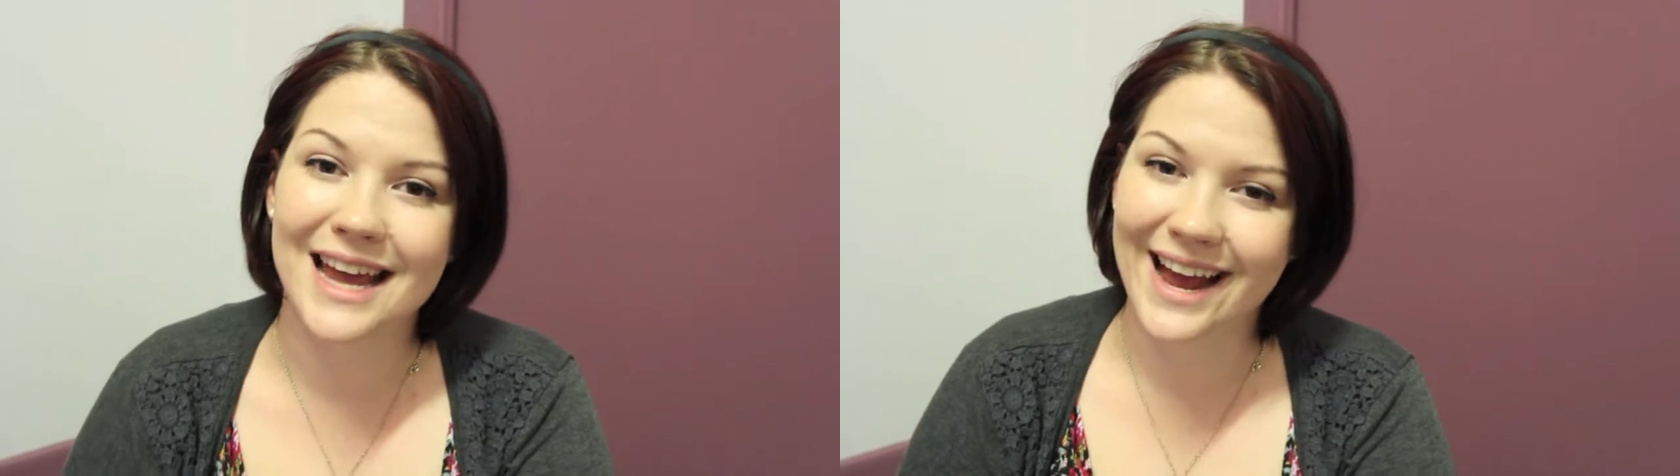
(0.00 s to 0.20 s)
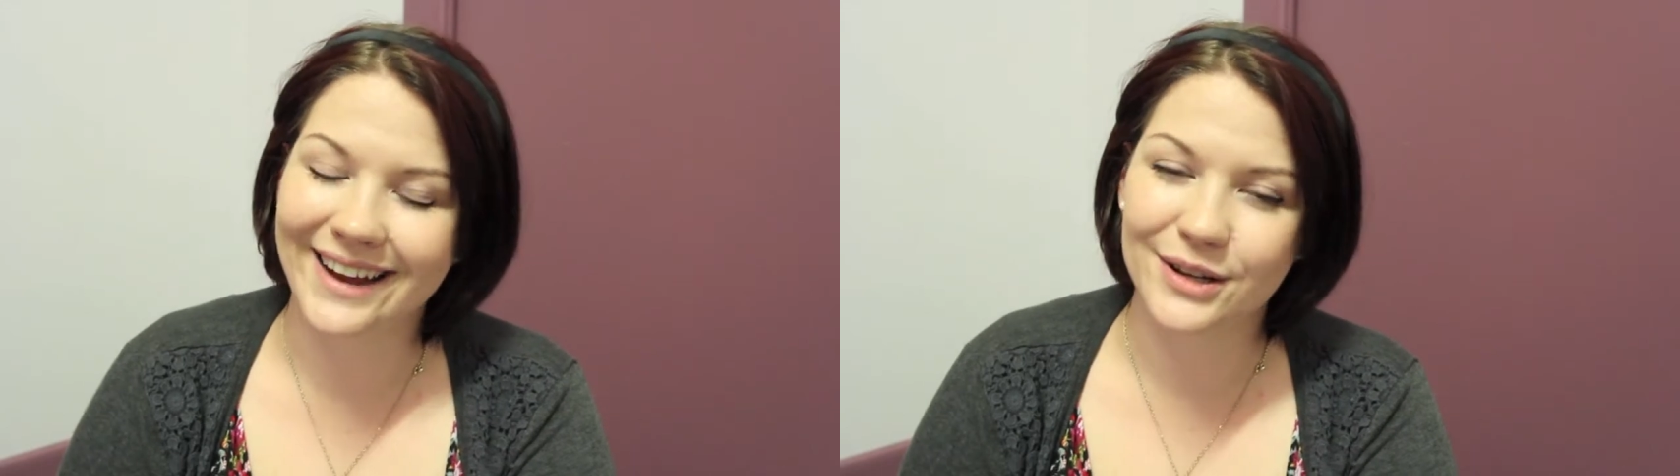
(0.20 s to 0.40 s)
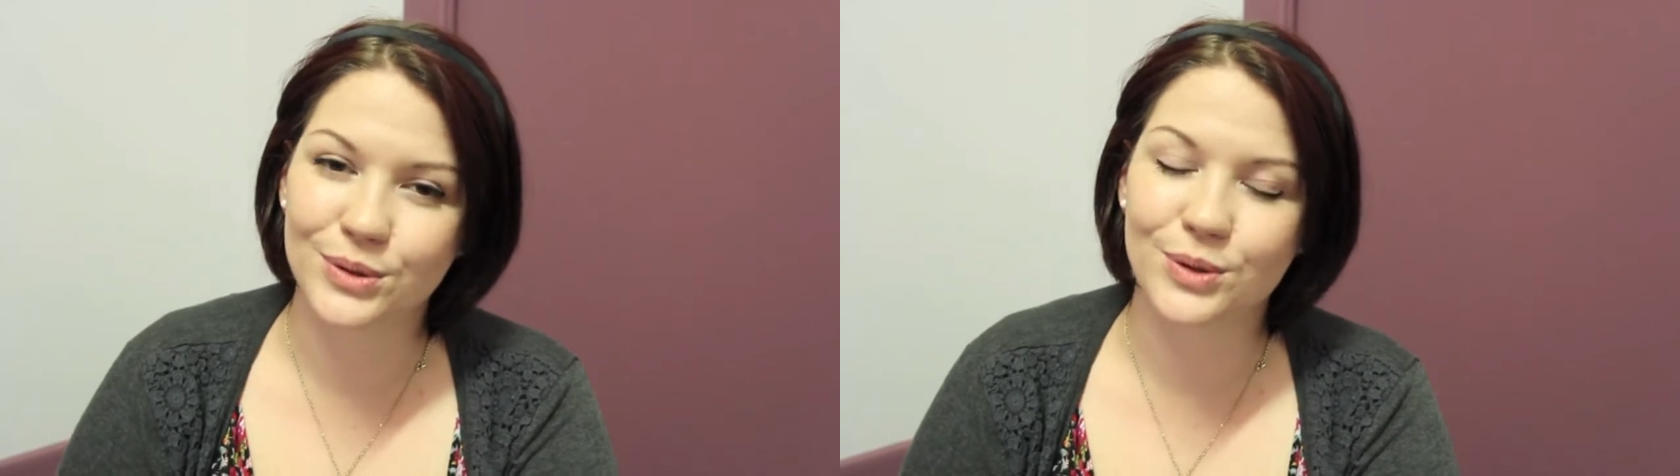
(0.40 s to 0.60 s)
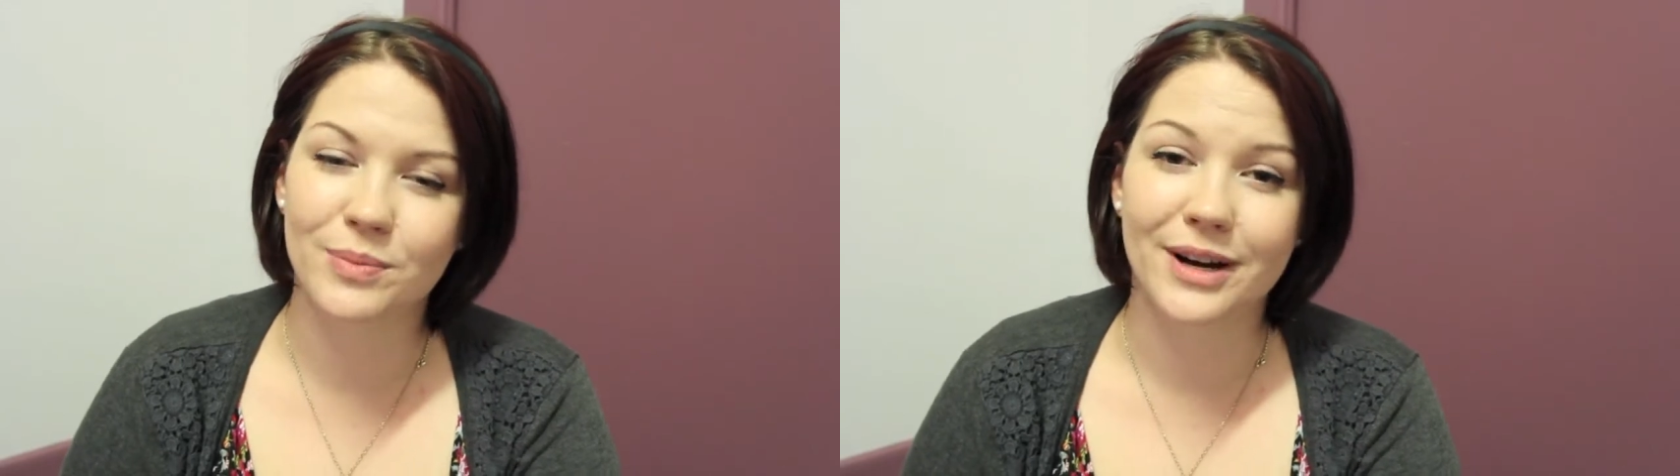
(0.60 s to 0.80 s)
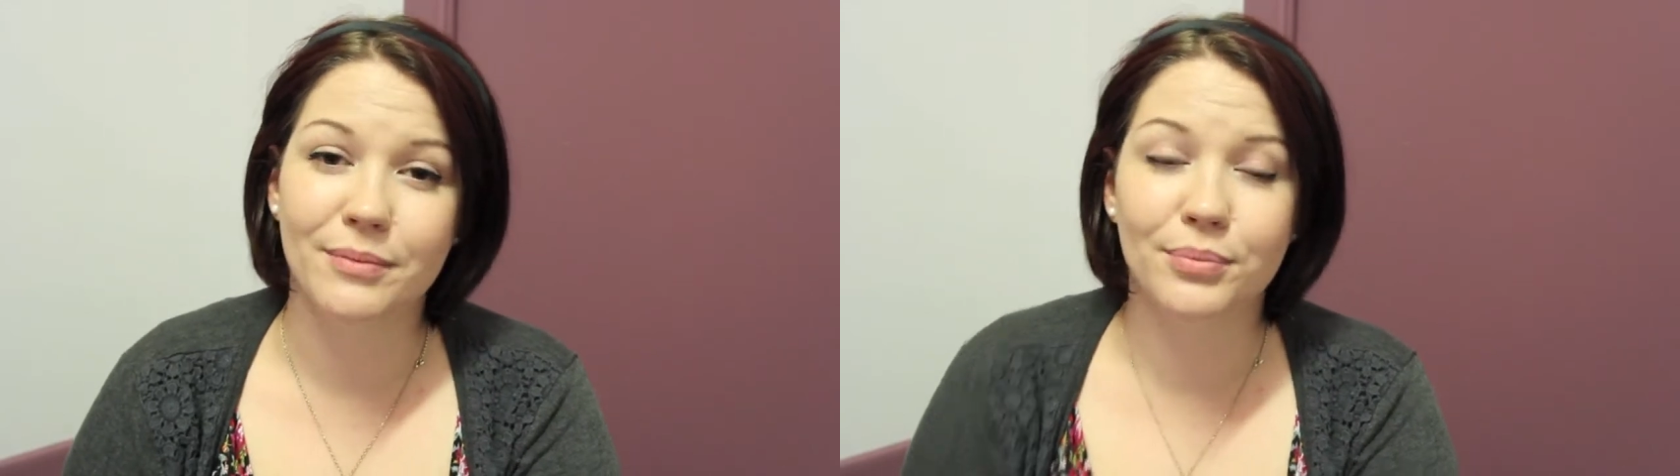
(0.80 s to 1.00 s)
handled
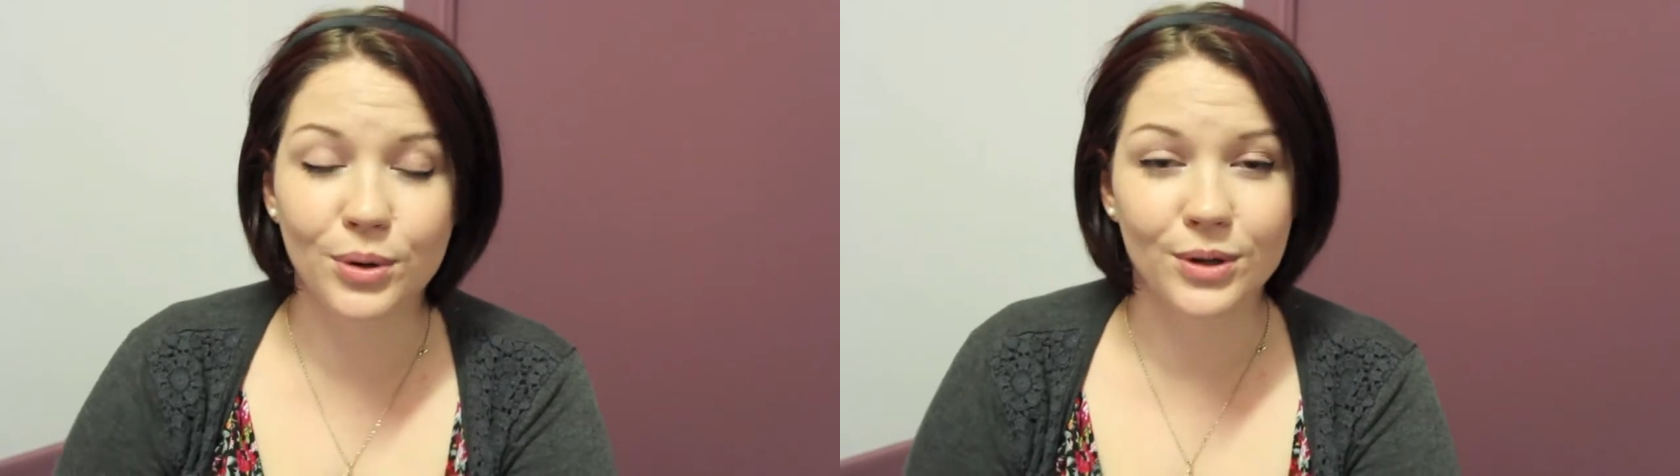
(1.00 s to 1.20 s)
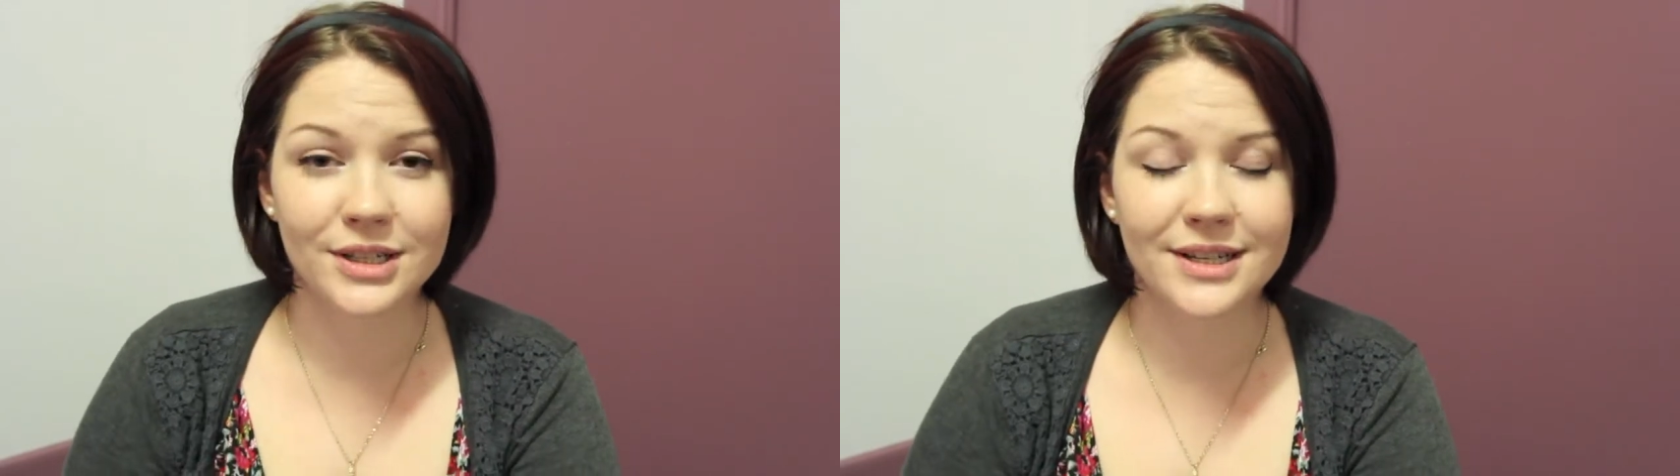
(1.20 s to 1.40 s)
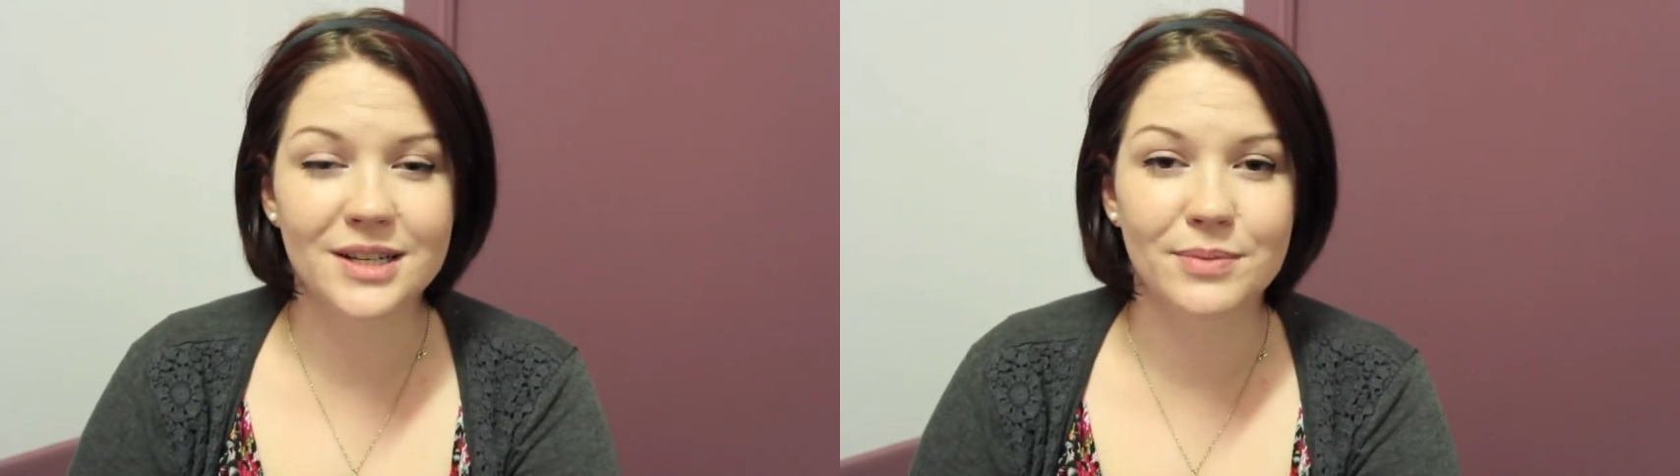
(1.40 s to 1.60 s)
but important